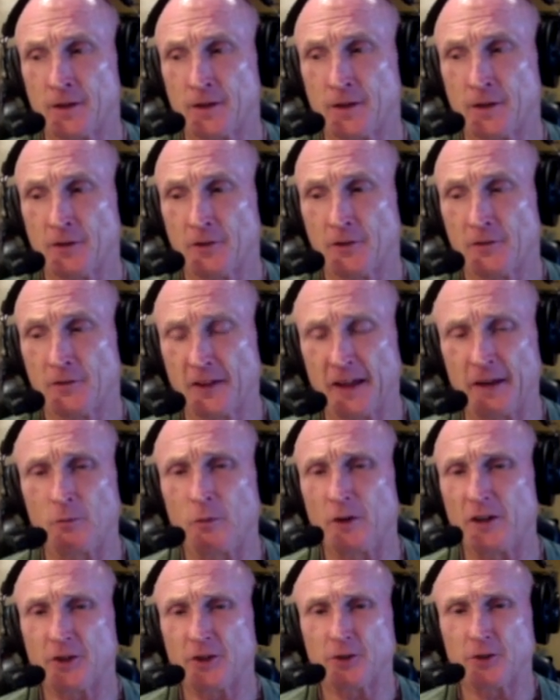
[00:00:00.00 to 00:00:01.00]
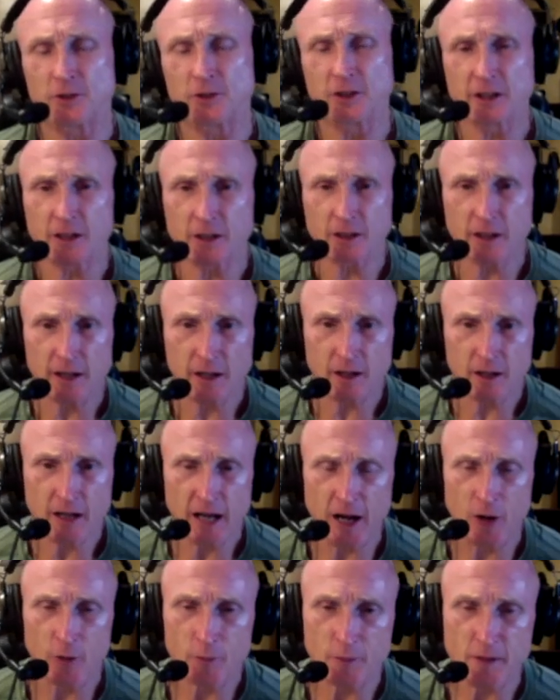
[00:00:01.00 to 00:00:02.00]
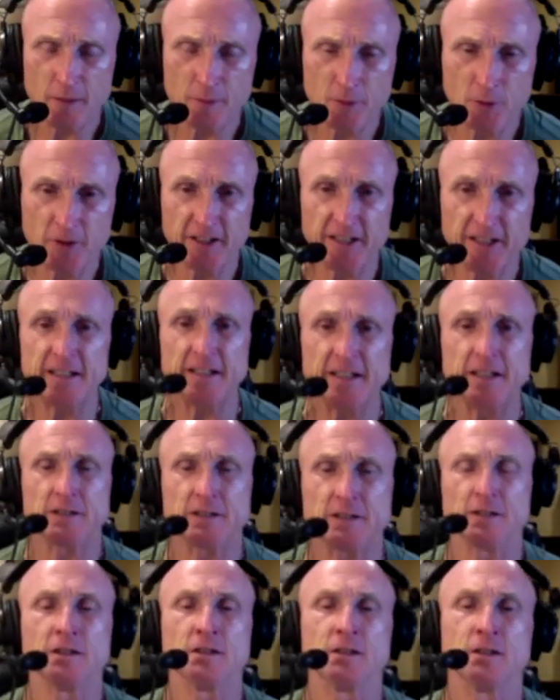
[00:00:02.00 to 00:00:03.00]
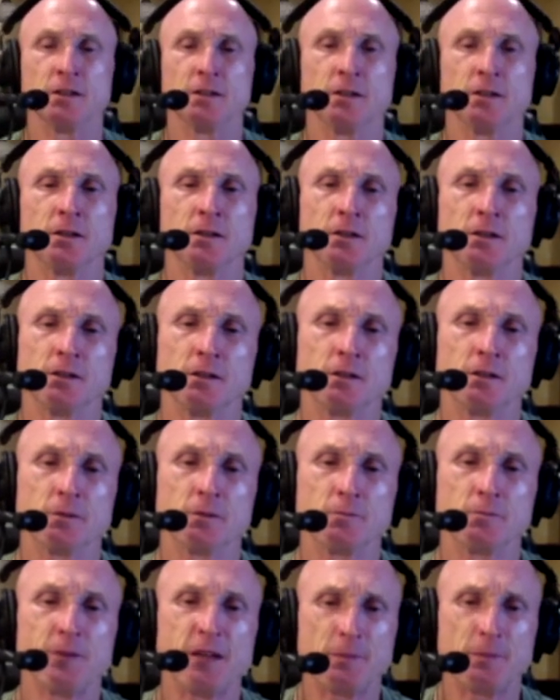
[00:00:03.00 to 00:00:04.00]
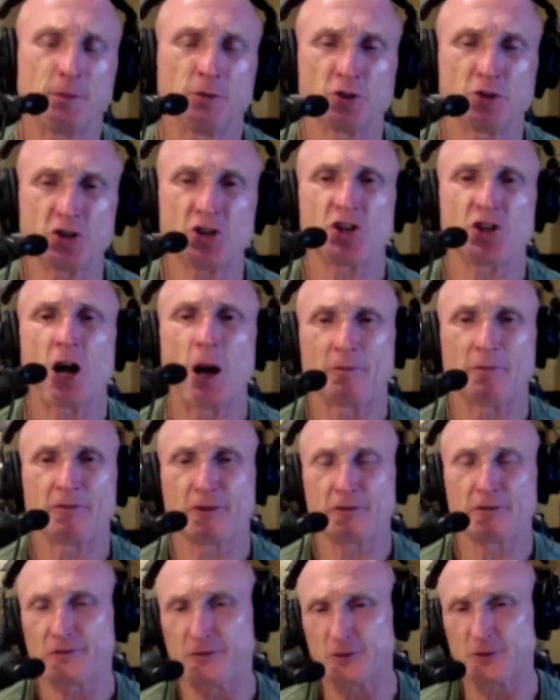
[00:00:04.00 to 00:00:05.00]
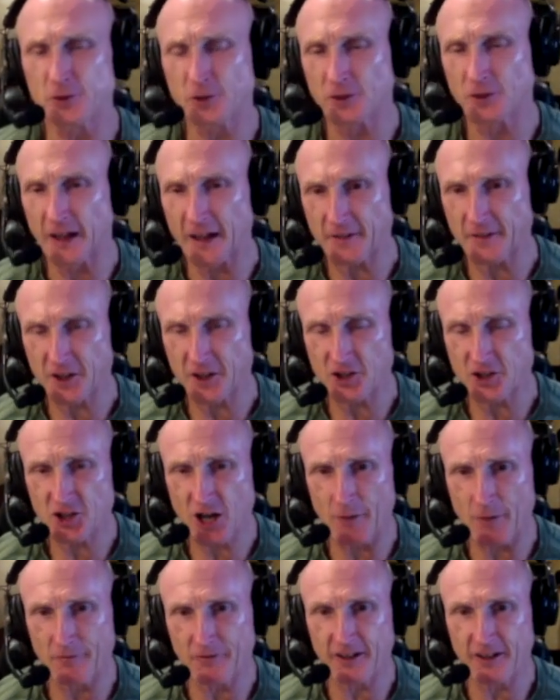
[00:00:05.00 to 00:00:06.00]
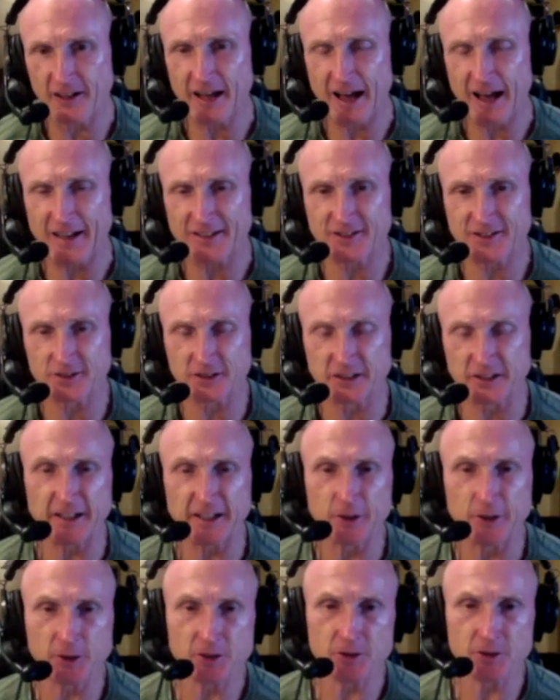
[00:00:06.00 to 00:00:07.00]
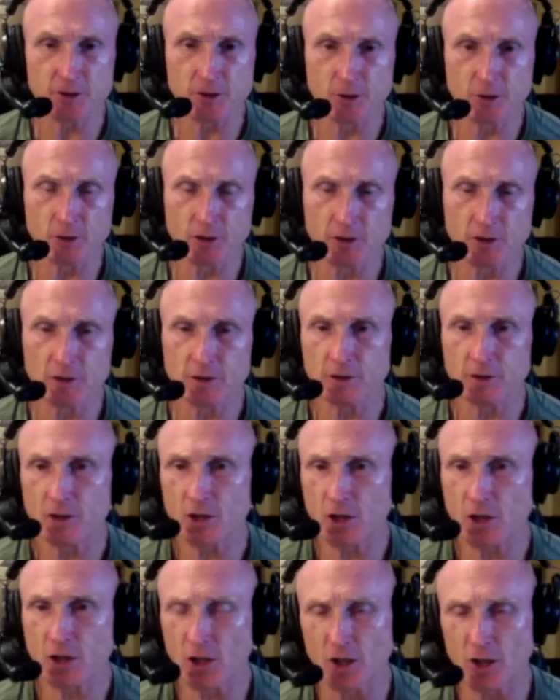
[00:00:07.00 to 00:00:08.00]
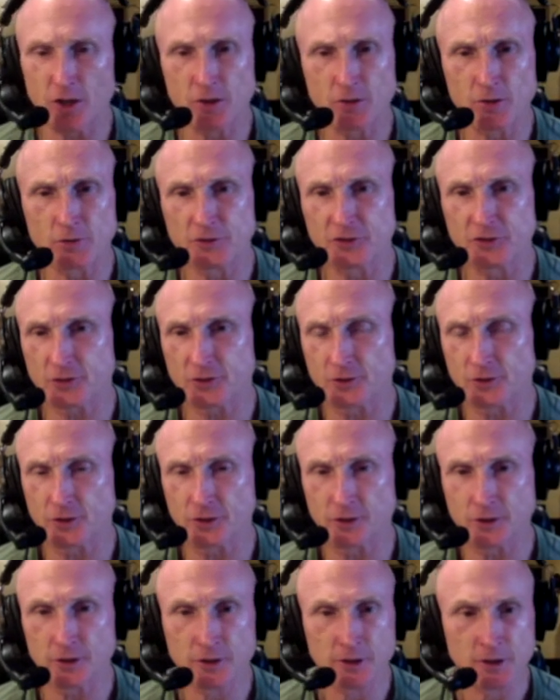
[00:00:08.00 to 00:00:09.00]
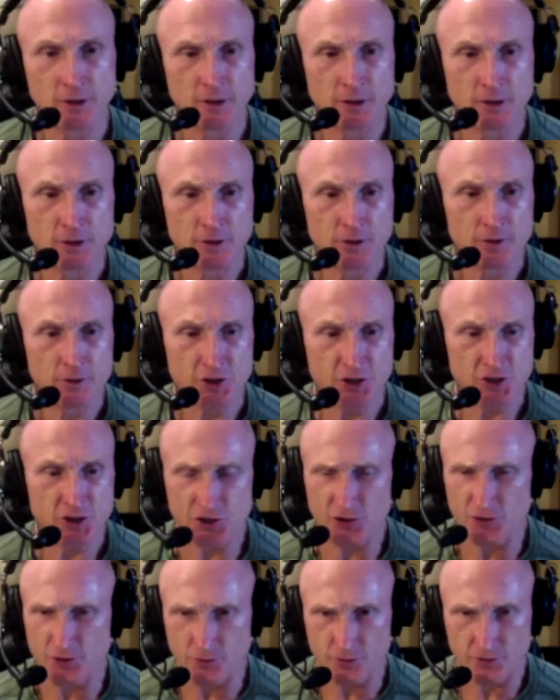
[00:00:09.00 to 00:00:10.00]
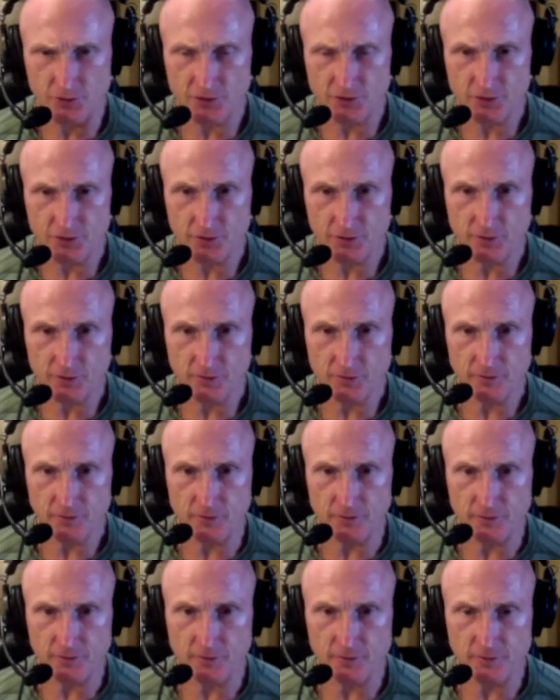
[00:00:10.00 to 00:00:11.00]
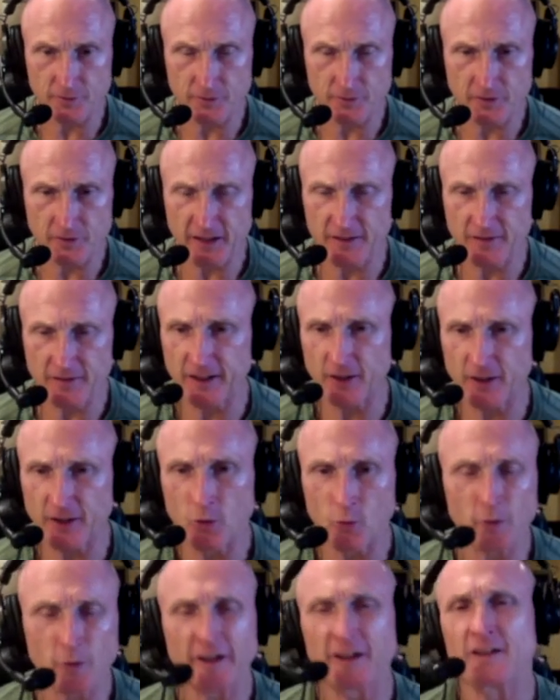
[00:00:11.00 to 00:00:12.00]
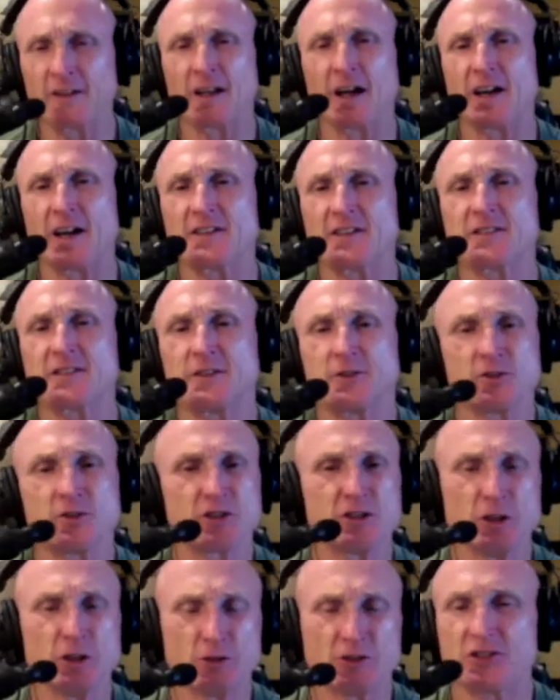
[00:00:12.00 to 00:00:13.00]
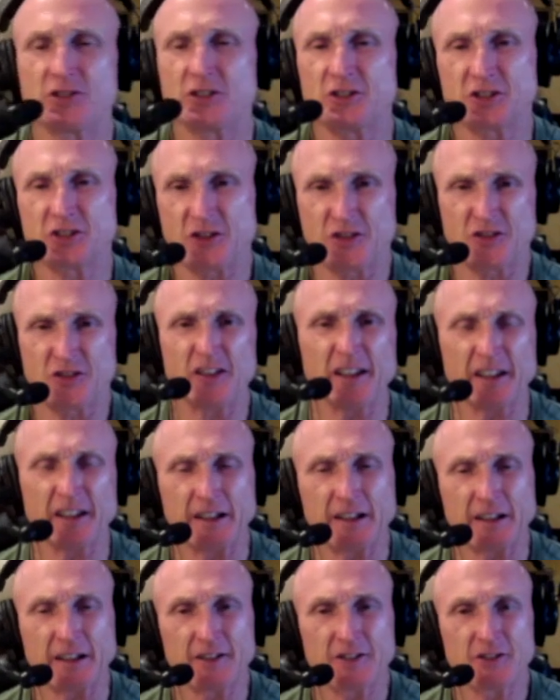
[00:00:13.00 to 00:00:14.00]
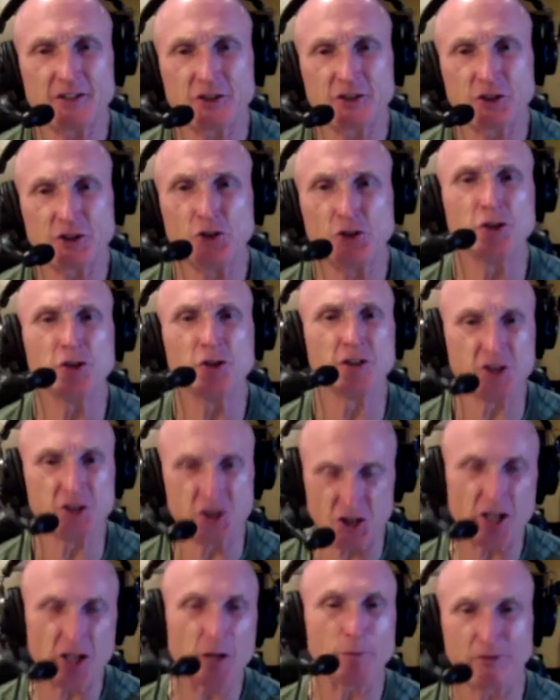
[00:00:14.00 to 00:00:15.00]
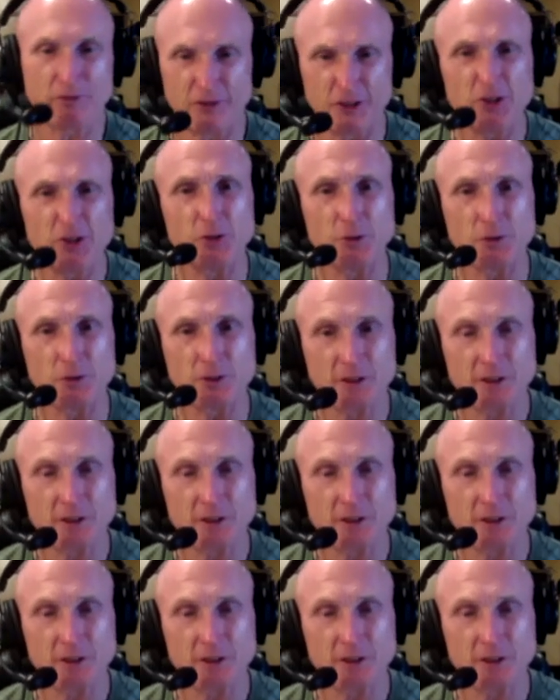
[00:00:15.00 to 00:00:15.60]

then when you look at how people eat, people shop for food like they shop for gasoline or, or clothes or shoes. They, they don't realize that there's no such thing as good, cheap food.